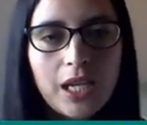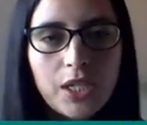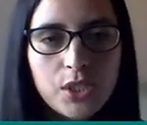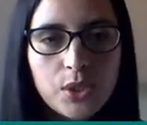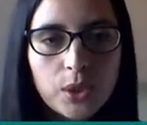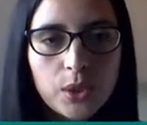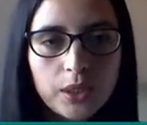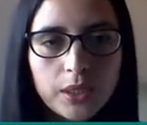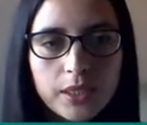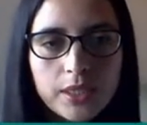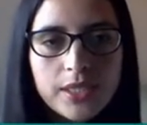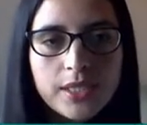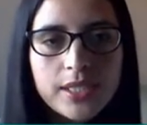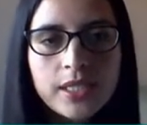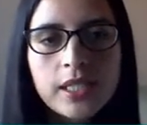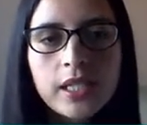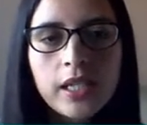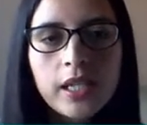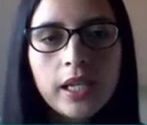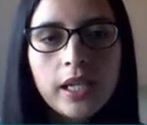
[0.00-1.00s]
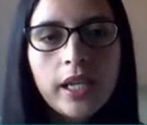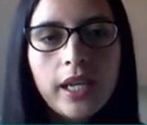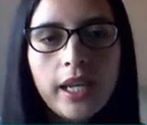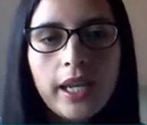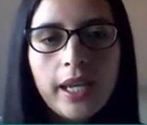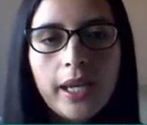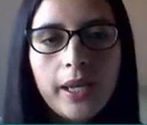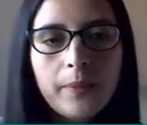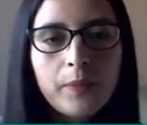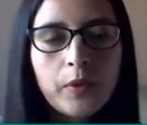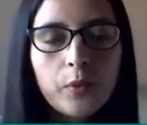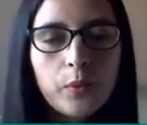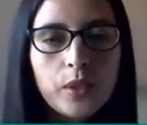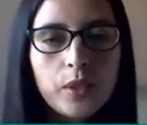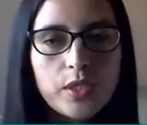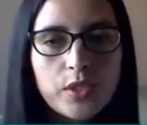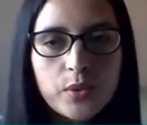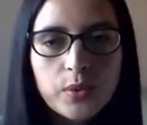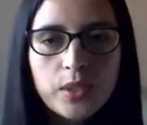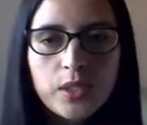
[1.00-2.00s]
flashcards
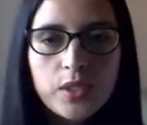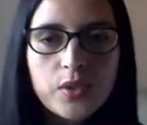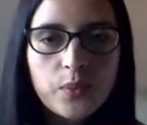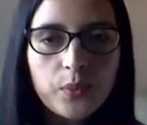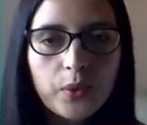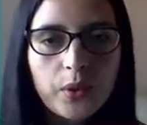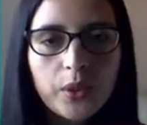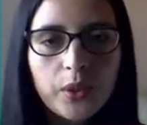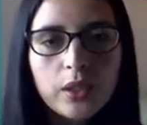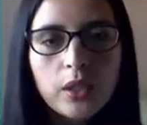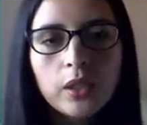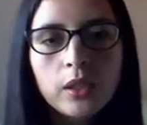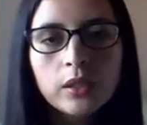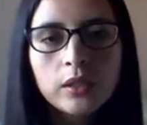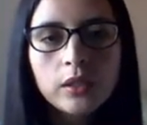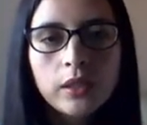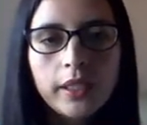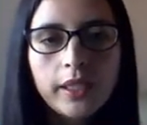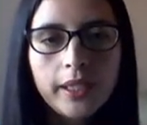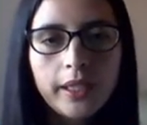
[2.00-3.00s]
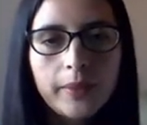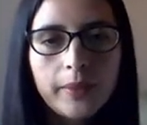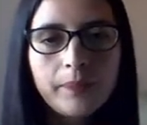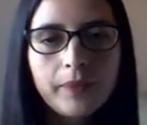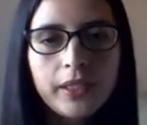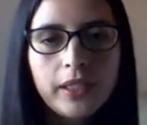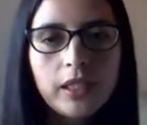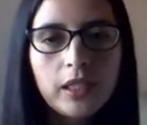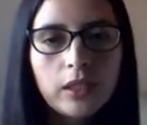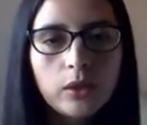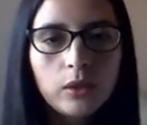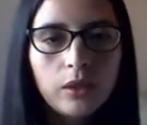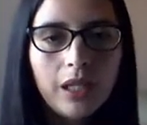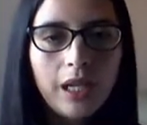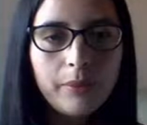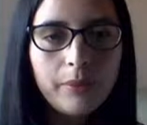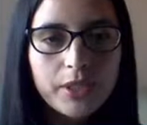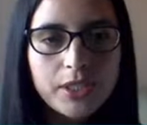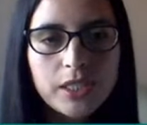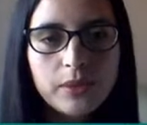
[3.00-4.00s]
when students work in a
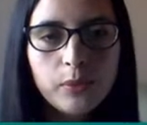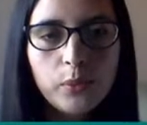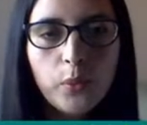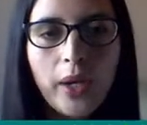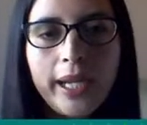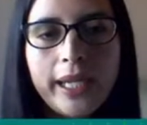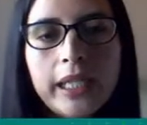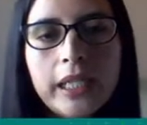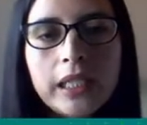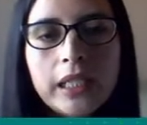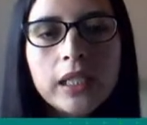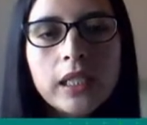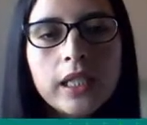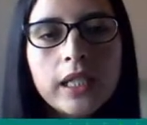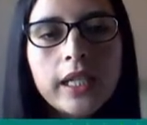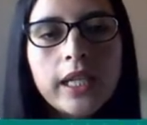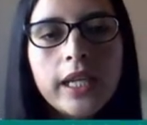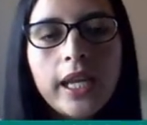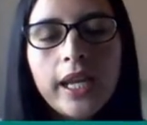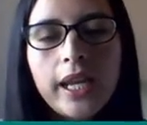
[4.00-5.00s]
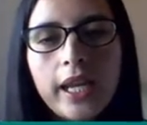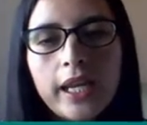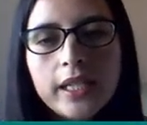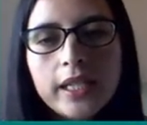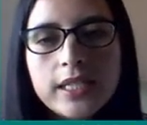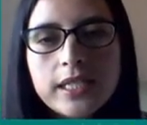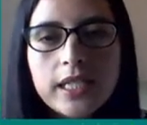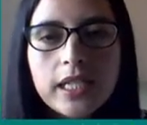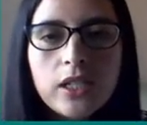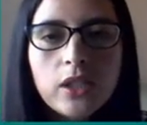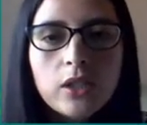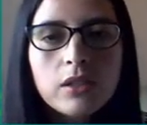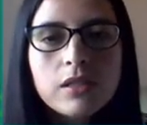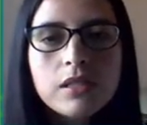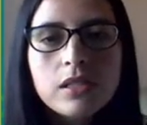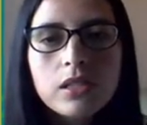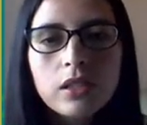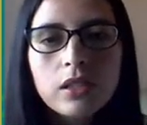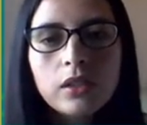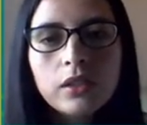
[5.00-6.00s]
collaborative way, and they
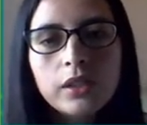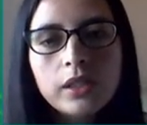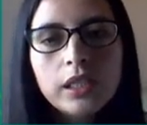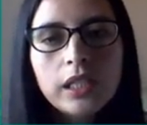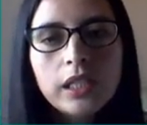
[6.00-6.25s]
also